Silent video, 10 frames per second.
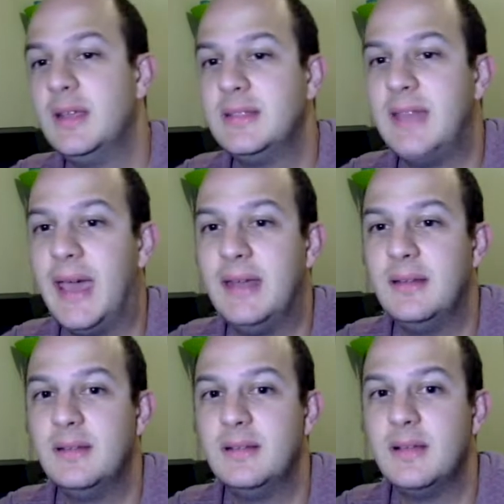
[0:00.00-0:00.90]
that,
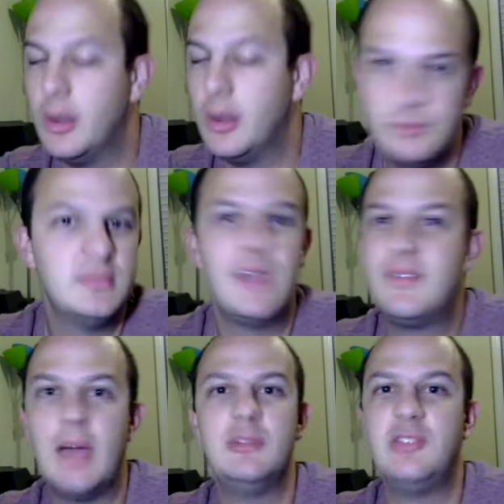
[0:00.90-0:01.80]
oh, they've
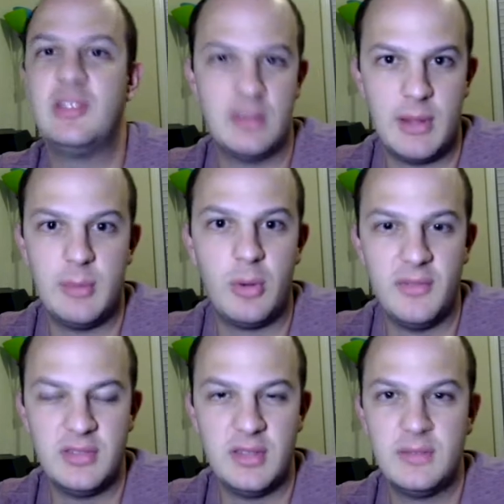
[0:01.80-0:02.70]
got Majestic
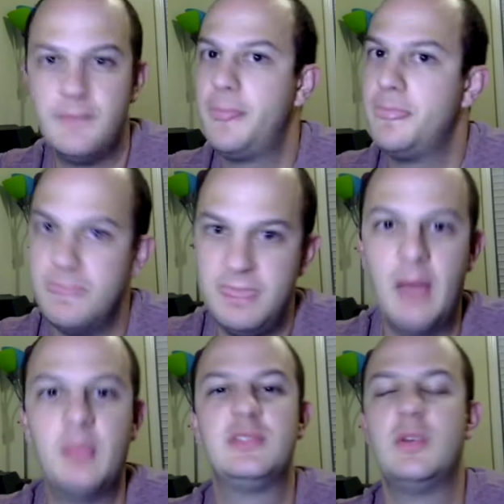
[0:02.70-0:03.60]
Metamorphosis.
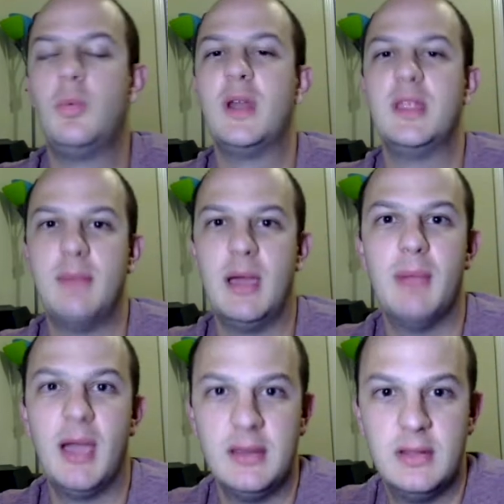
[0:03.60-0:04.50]
That was the one in my
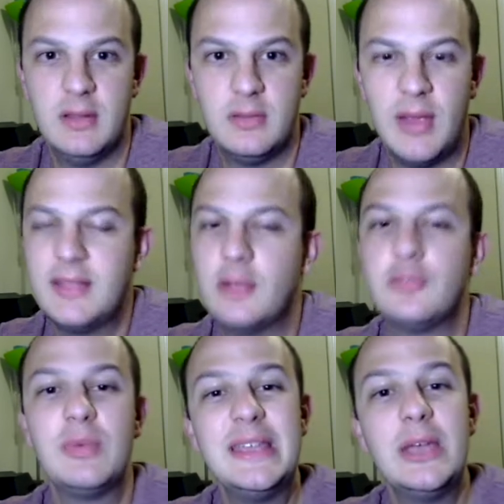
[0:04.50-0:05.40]
mind, right? There's
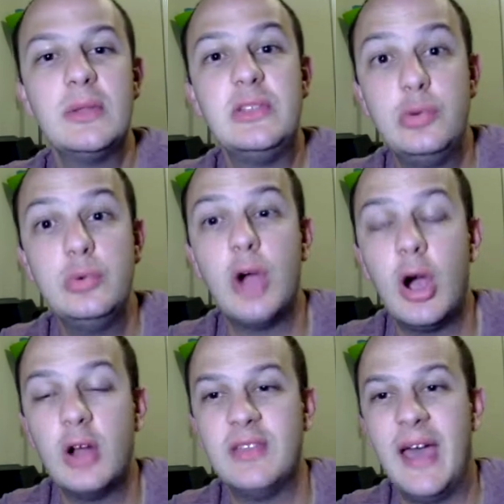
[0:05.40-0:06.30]
really only 2
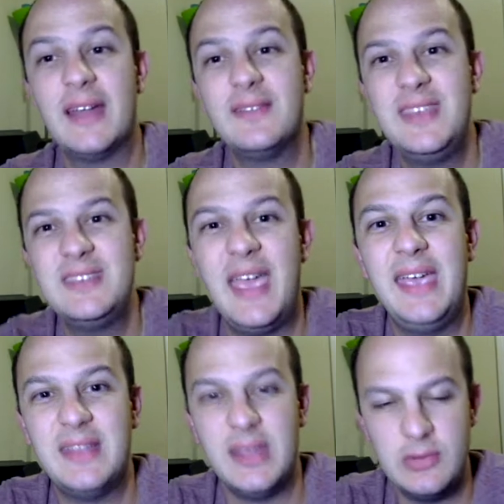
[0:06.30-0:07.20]
cards out of these
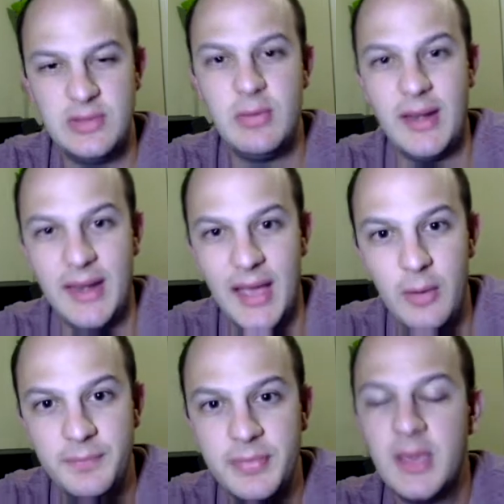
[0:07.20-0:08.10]
8 that you see right
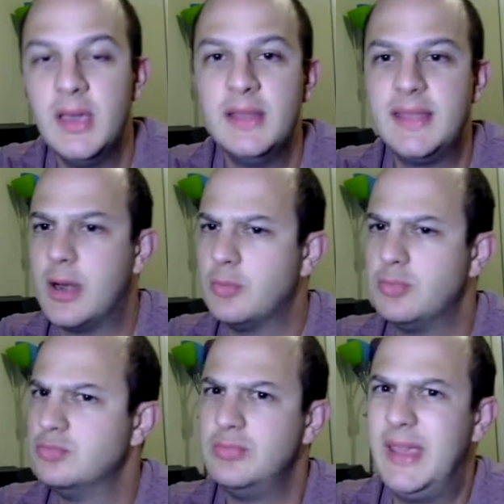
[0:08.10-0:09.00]
now that are
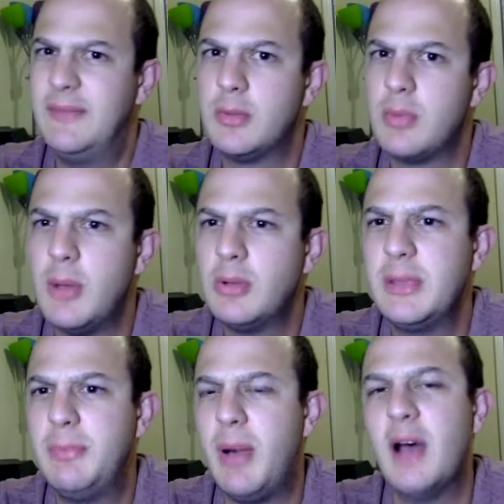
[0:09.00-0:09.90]
even remotely
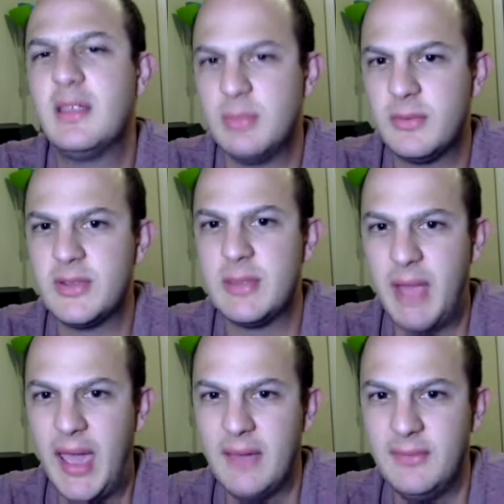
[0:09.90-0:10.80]
possible for them to
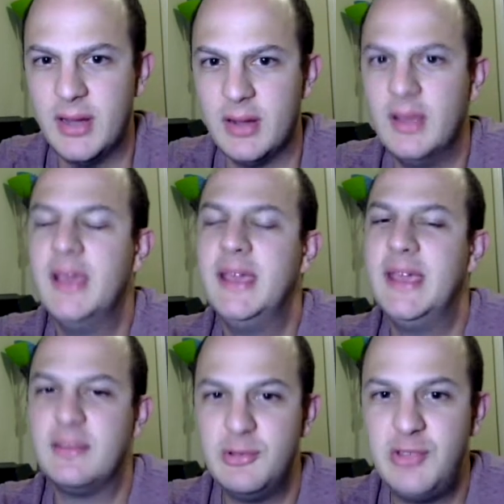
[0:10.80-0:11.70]
have here.
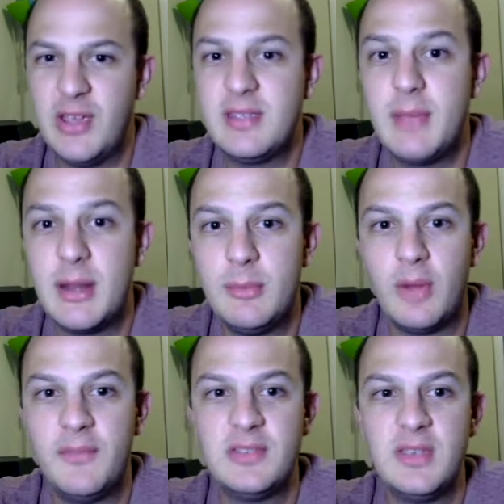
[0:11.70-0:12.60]
It's Majestic
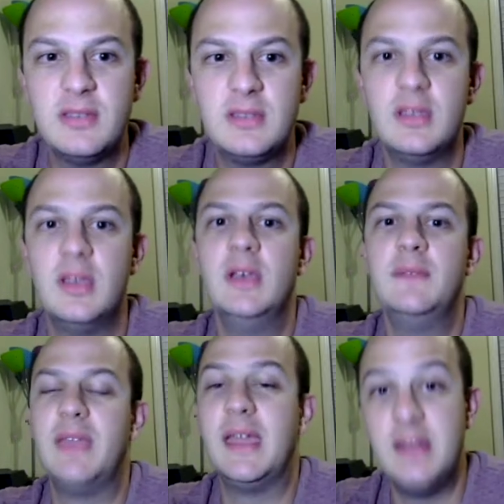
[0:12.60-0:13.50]
Metamorphosis
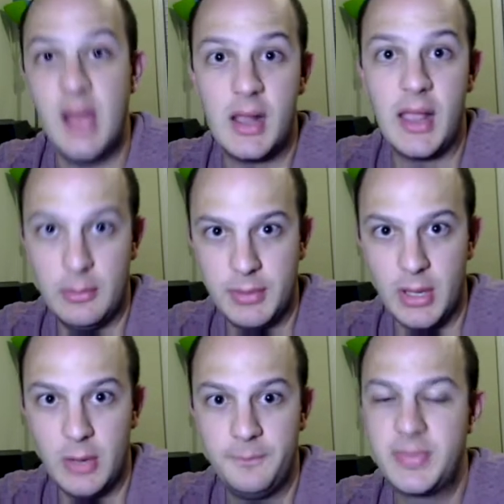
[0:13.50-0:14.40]
and Knockout
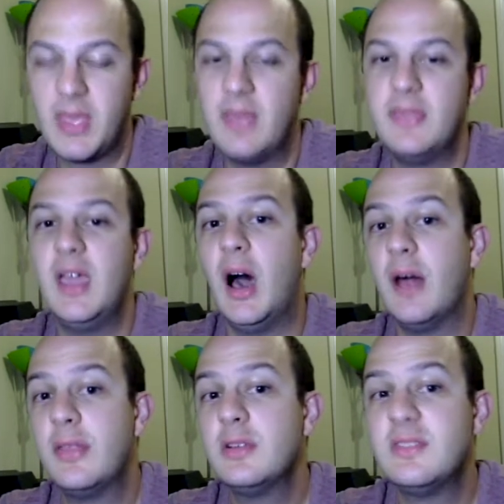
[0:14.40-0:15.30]
Blow. The
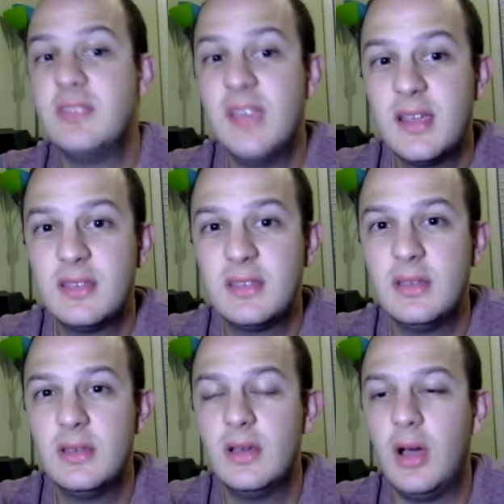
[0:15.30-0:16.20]
other 6
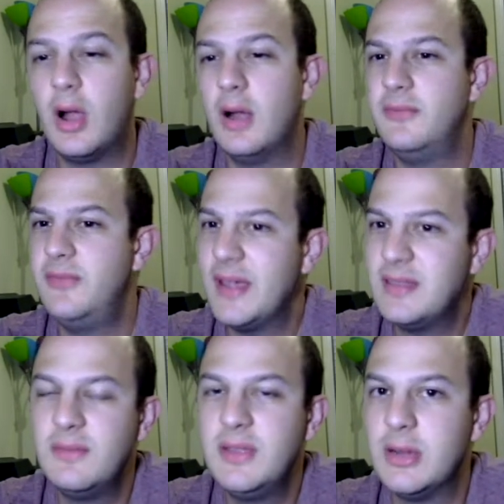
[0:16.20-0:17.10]
are
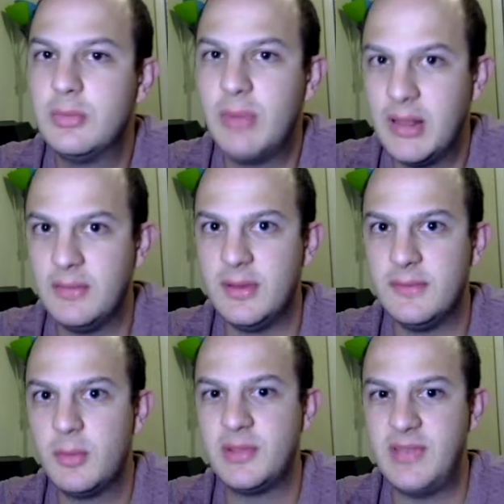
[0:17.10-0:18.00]
effectively irrelevant
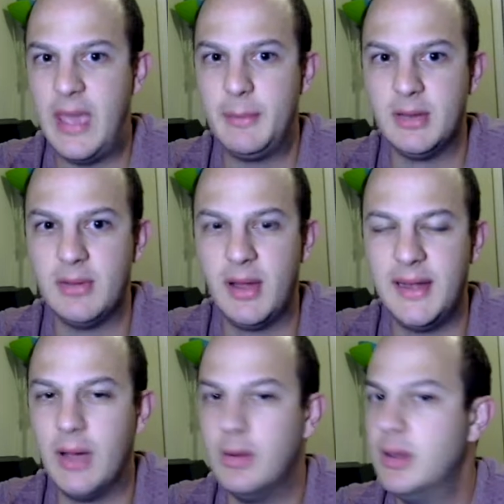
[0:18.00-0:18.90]
for what's happening right
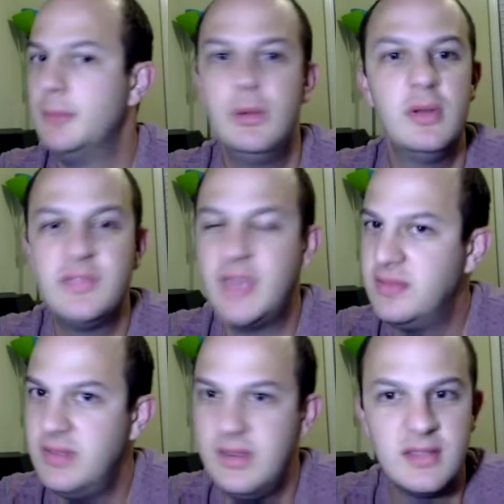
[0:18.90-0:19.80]
now. Boon of
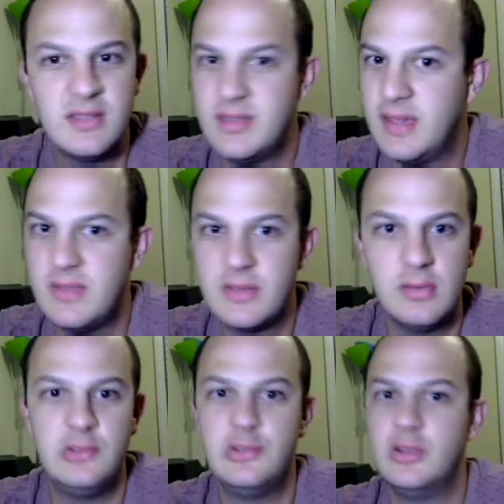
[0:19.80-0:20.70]
Safety doesn't save this
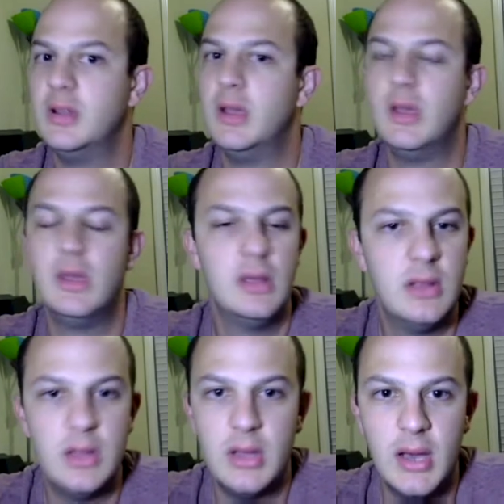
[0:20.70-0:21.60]
creature.
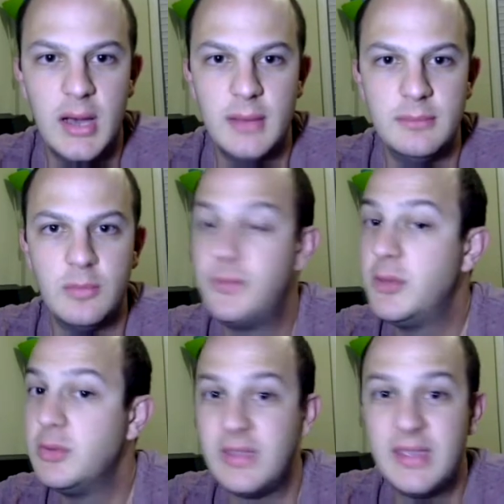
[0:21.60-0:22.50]

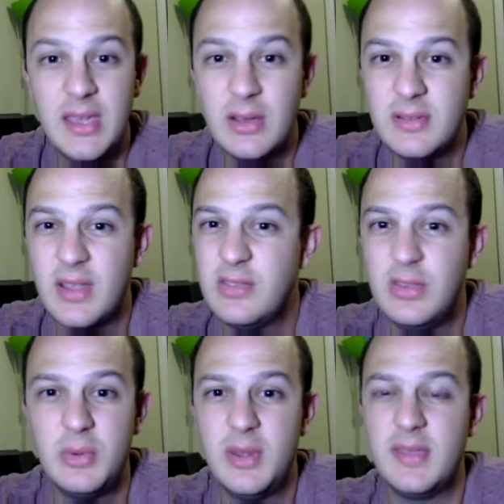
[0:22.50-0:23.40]
Refuse to Yield doesn't
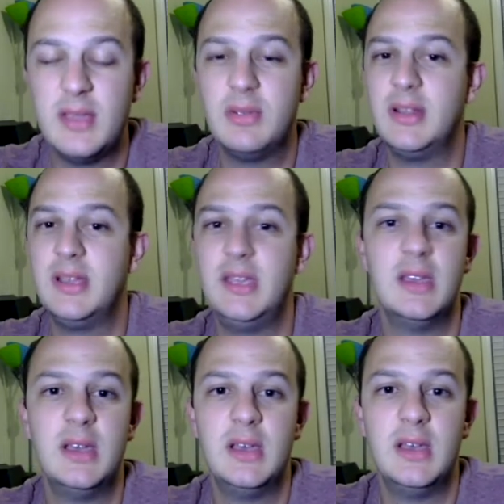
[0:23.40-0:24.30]
do anything really.
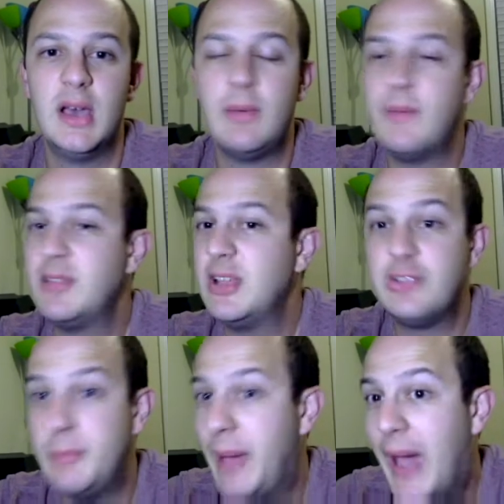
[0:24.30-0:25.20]

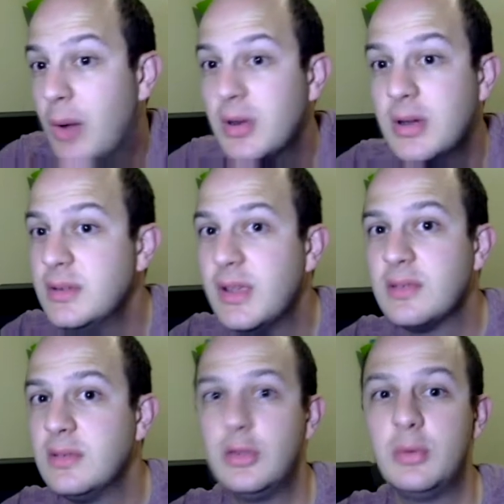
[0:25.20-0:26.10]
Revelation of Power
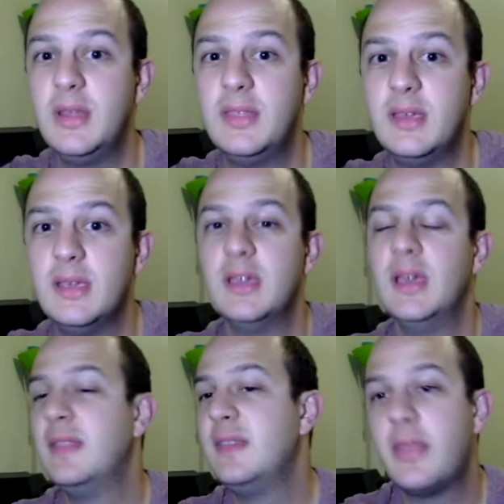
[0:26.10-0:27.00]
doesn't do anything.
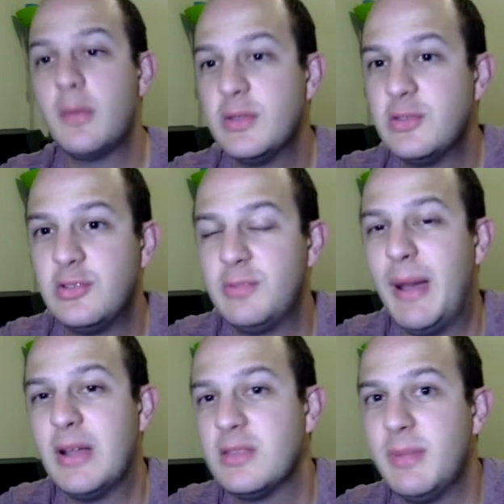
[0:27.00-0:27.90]
The other ones are just
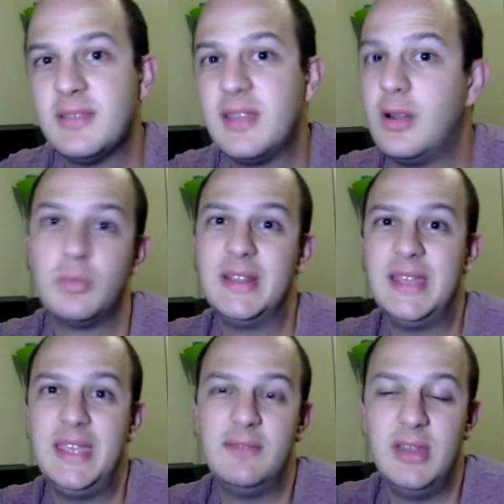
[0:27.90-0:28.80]
bounce spells they don't really
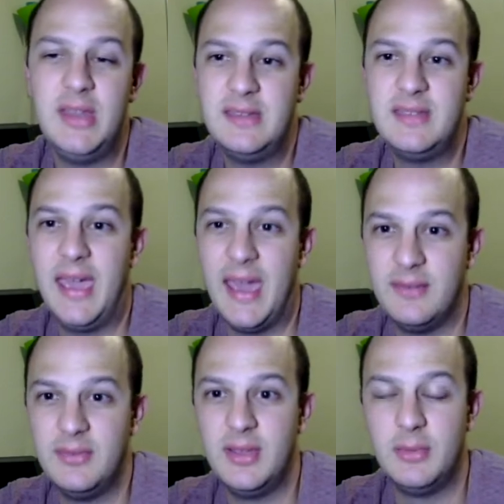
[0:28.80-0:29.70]
even need to
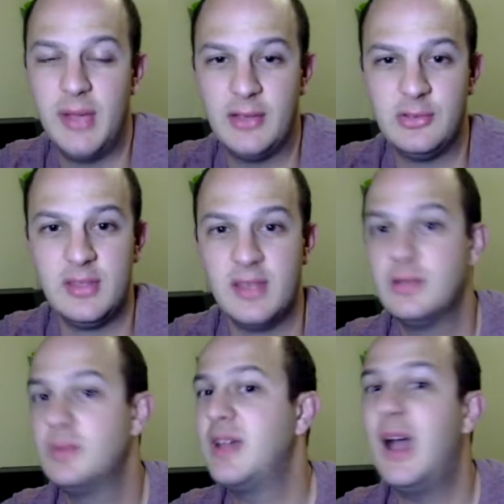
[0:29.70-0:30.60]
have in reaction to this.
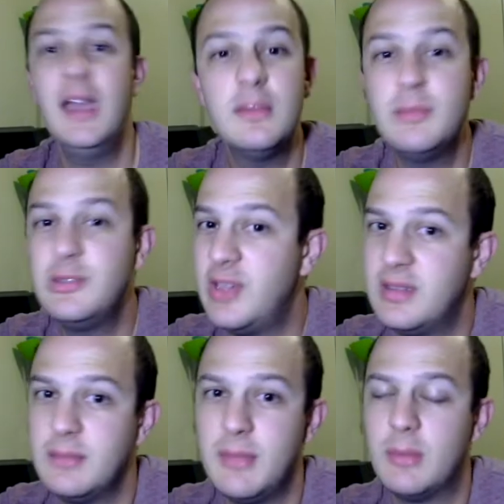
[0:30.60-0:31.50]
So it's either
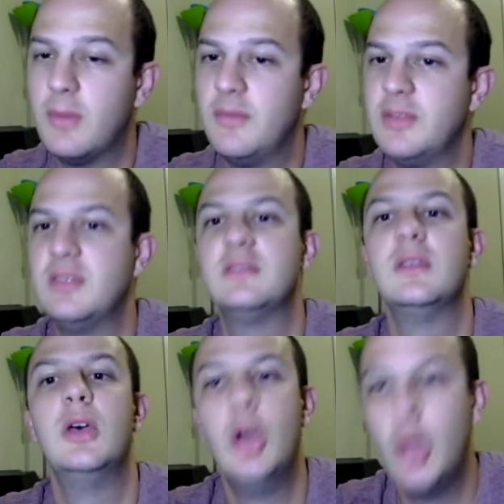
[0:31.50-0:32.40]
Majestic Metamorphosis
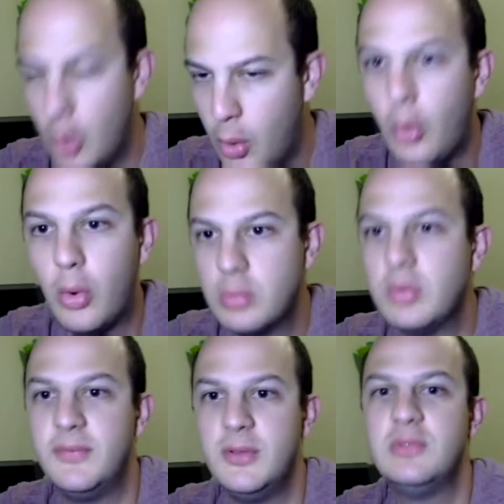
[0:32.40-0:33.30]
or
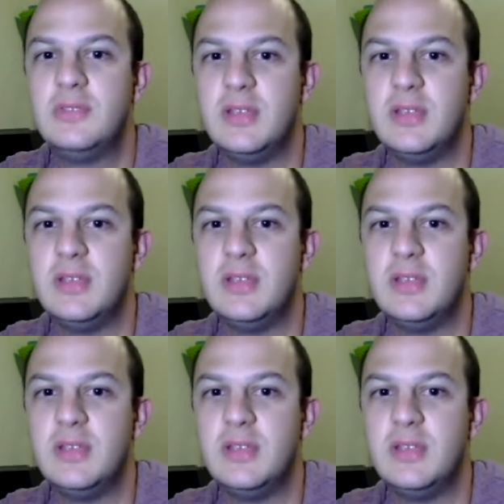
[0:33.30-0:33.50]
Refuse to